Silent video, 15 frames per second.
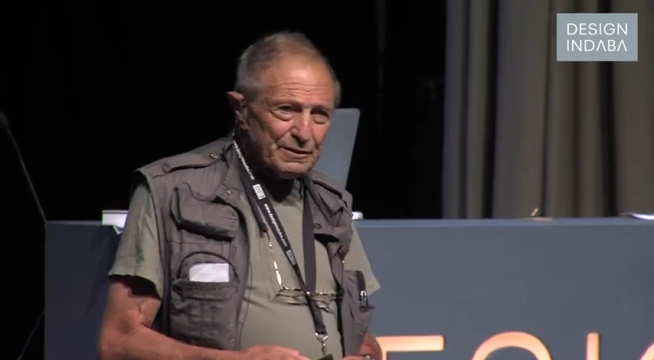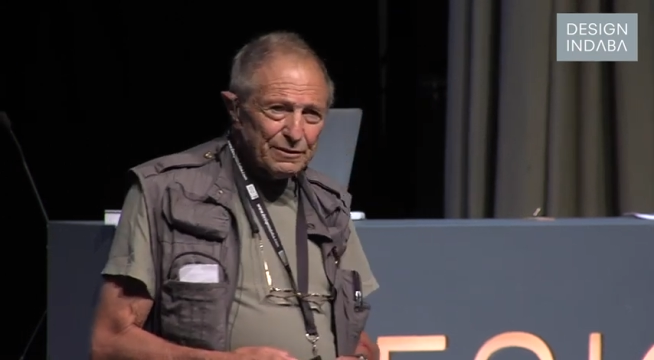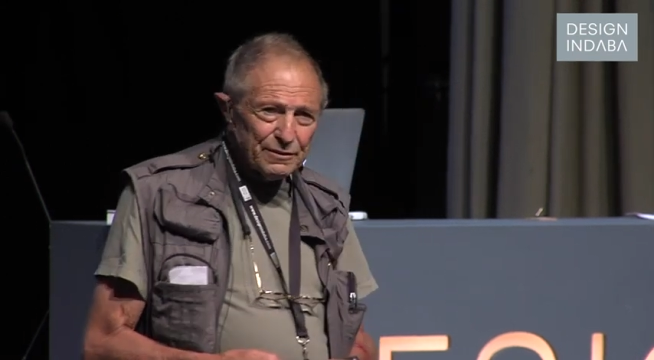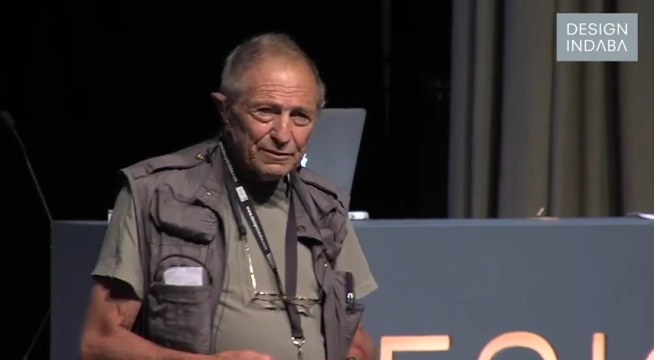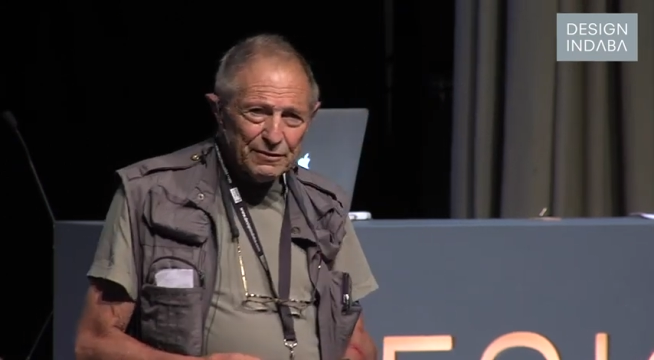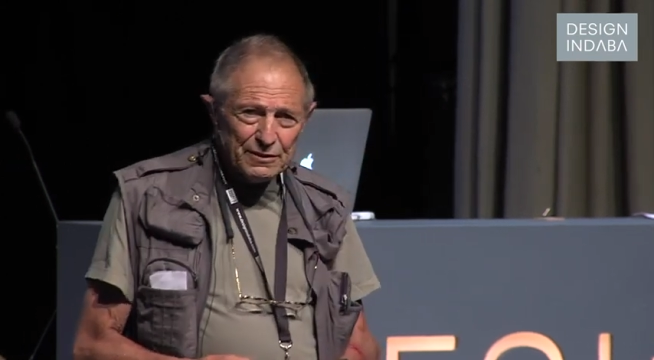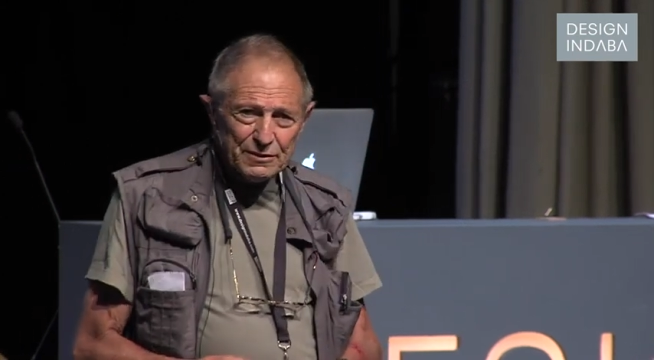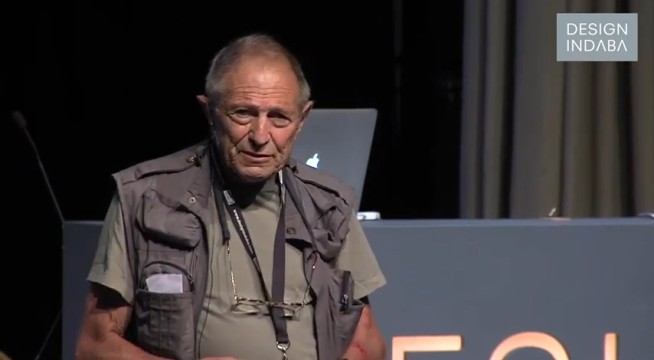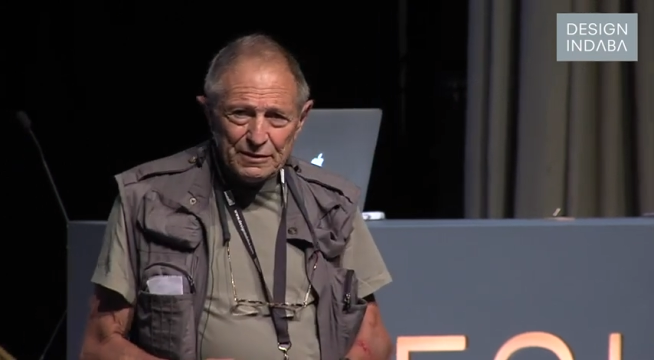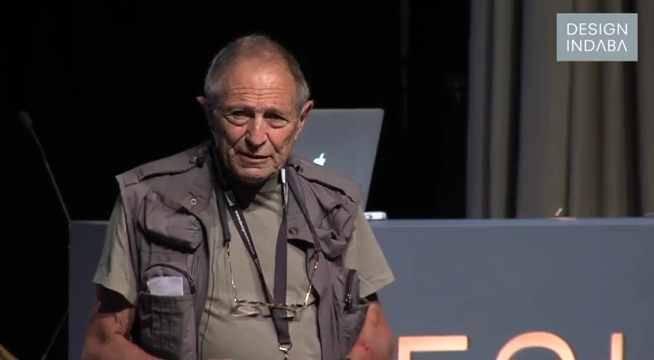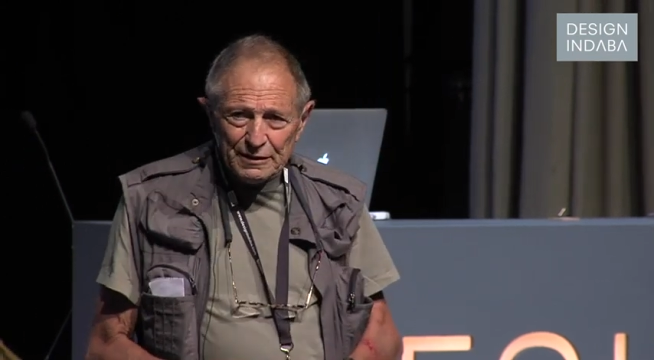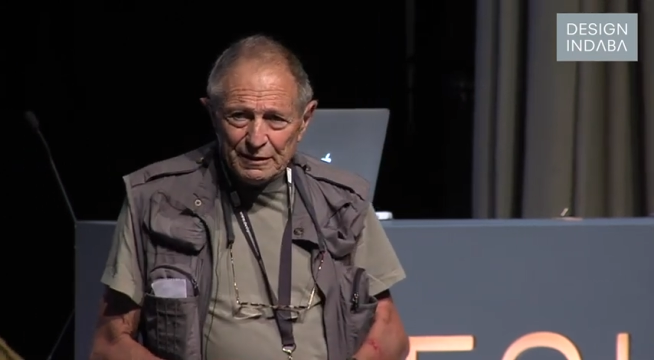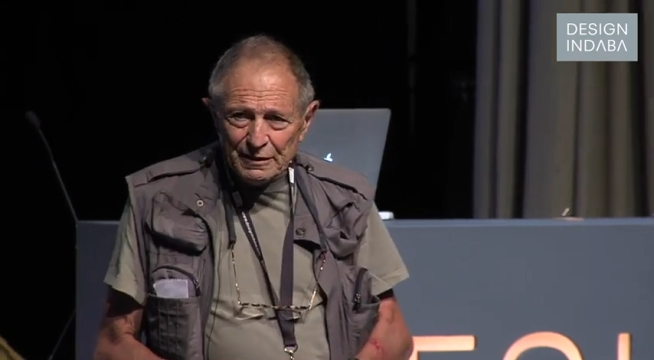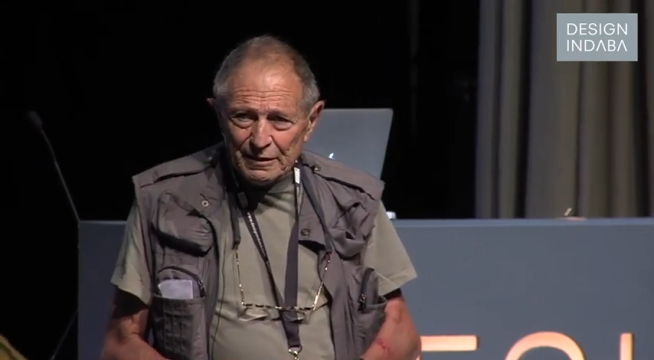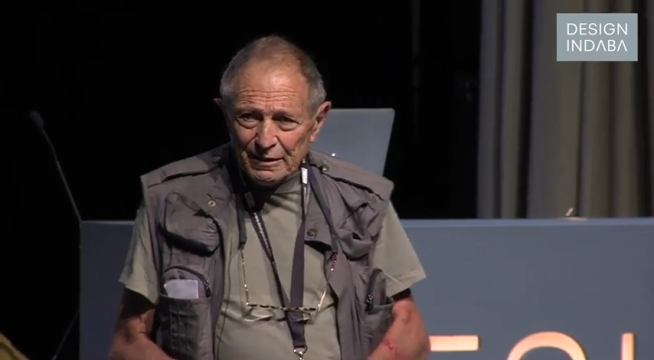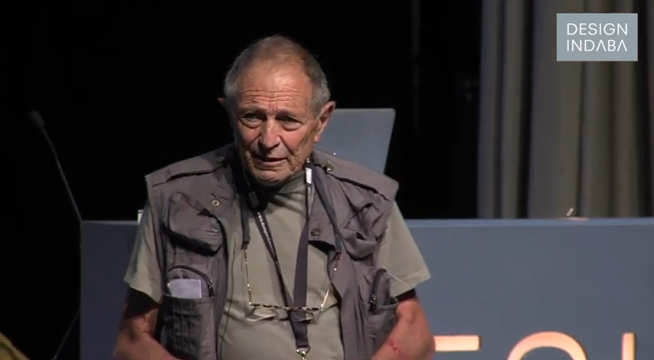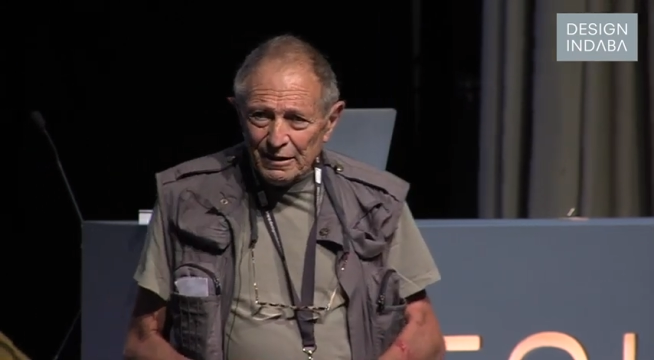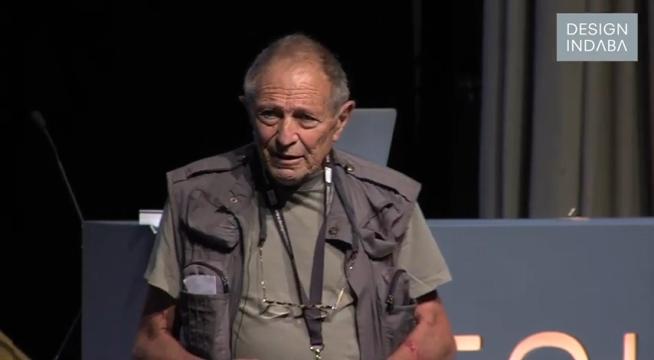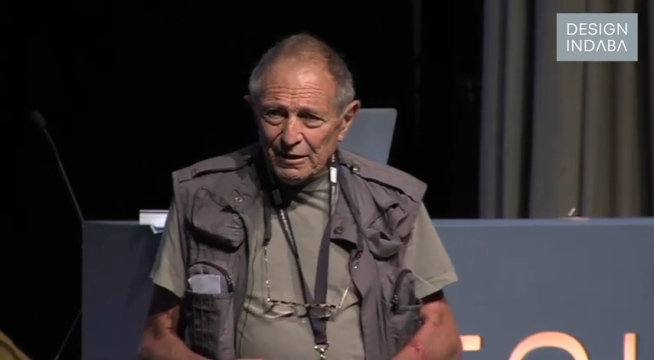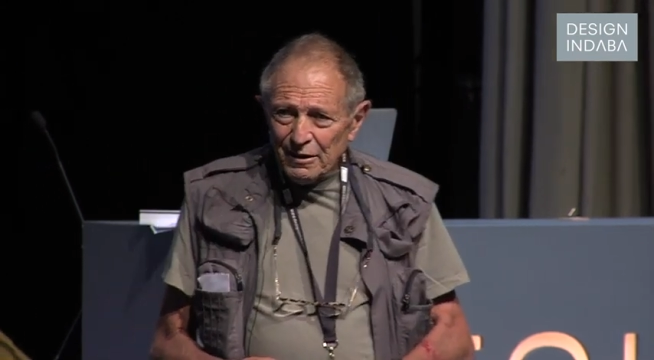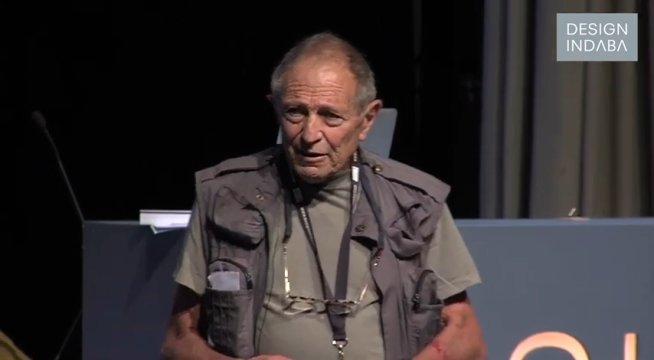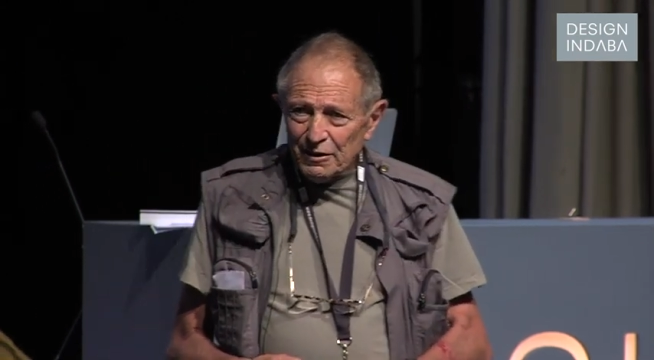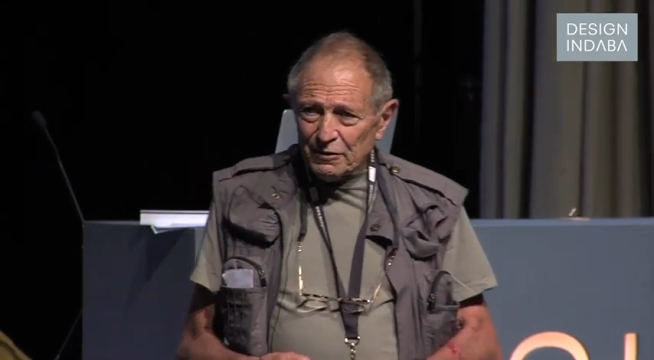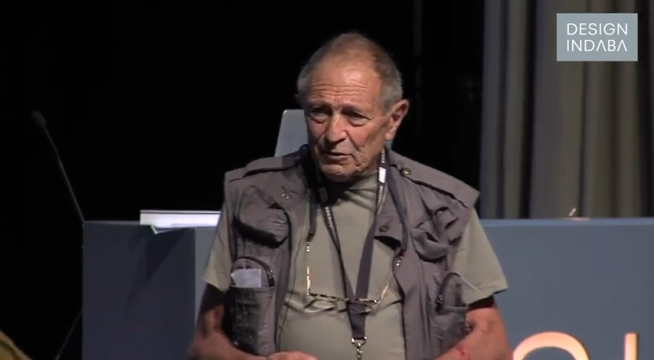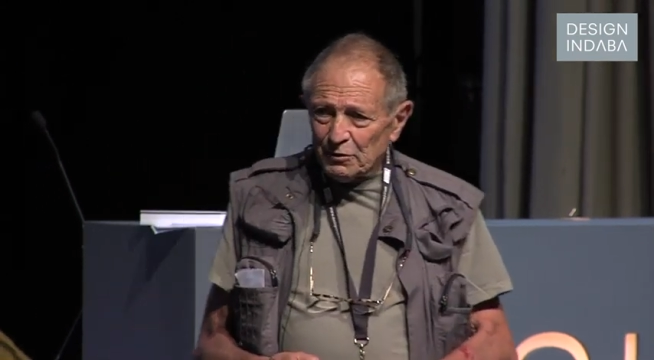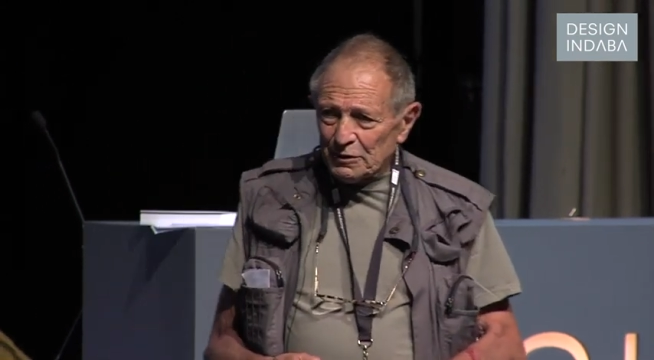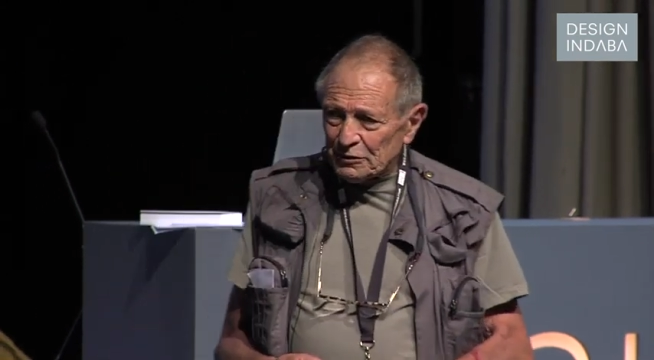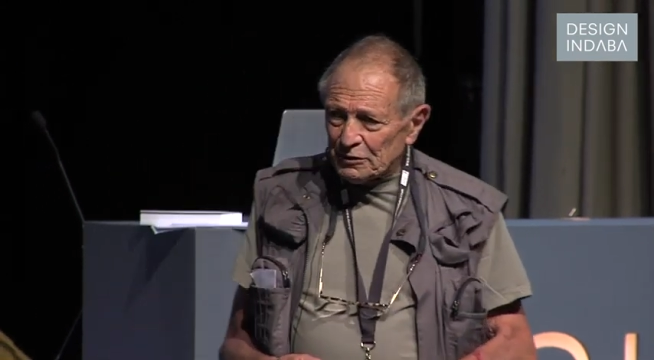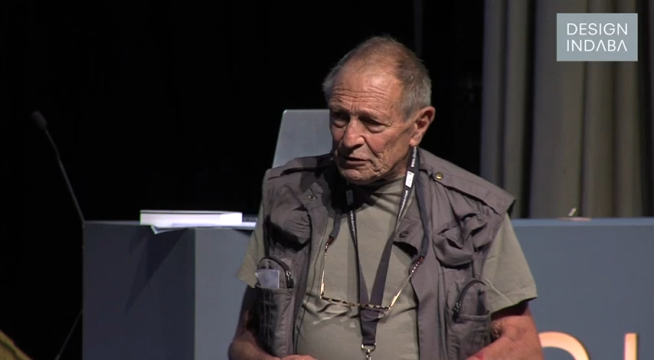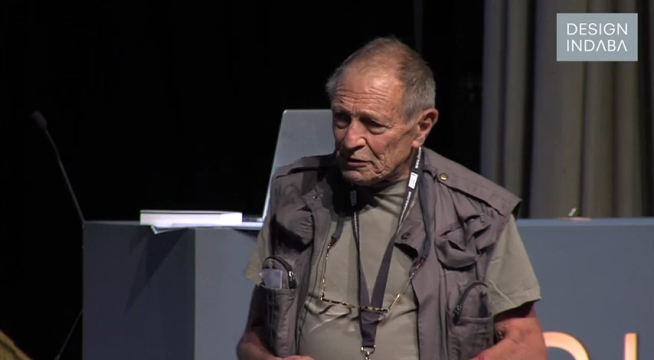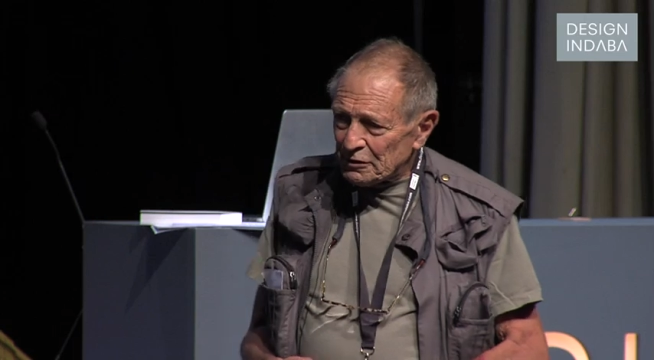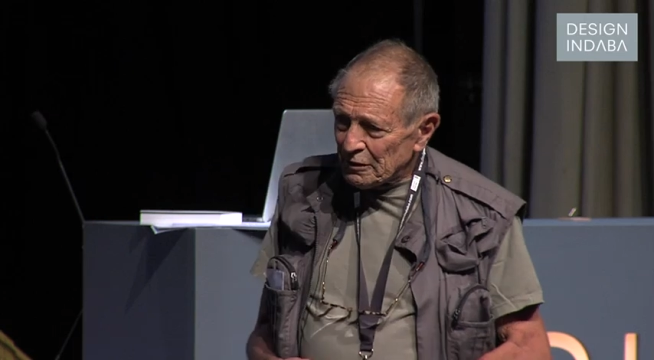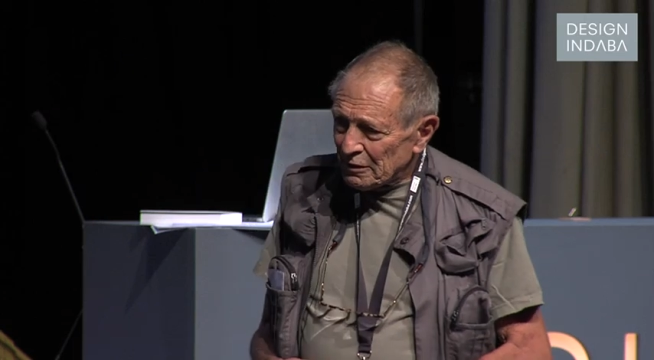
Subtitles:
university in which